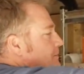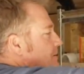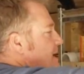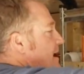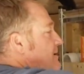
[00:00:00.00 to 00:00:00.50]

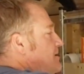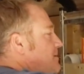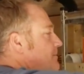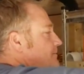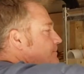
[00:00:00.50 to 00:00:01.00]
Next,
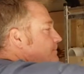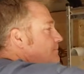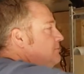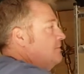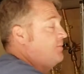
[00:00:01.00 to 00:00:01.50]

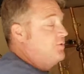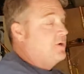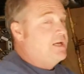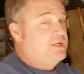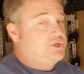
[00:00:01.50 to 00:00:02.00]

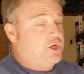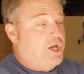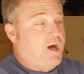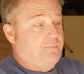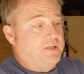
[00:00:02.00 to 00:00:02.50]
3-inch
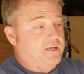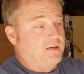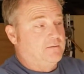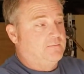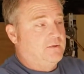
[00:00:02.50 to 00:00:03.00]
coupling.
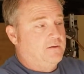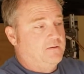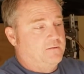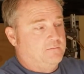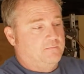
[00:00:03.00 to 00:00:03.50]

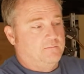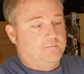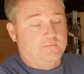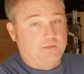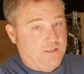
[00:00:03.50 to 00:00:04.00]

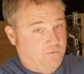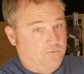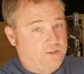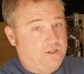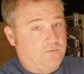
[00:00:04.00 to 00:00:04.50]
Does
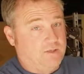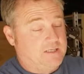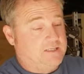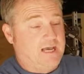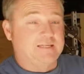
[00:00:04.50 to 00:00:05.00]
just what it
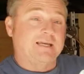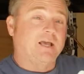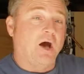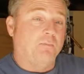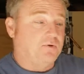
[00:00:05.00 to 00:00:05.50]
says, it
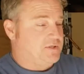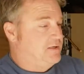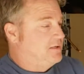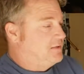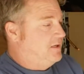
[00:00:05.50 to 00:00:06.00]
couples
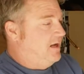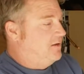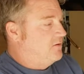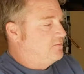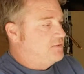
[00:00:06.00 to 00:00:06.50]
things
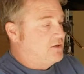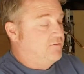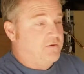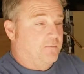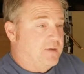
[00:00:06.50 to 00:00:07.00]
together. So
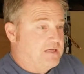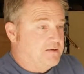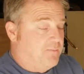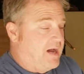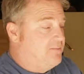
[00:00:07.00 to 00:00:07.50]
if your piece of
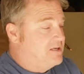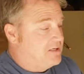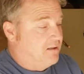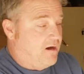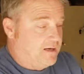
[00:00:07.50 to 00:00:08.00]
pipe isn't
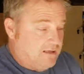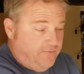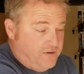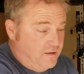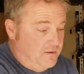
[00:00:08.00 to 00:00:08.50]
long
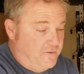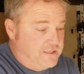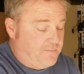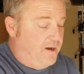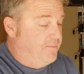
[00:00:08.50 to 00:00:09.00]
enough, you glue this
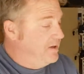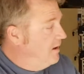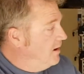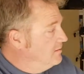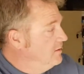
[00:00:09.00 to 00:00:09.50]
puppy
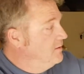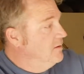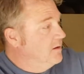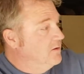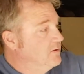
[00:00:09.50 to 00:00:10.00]
on,
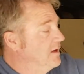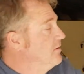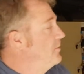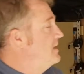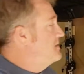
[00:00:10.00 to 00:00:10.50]
glue another piece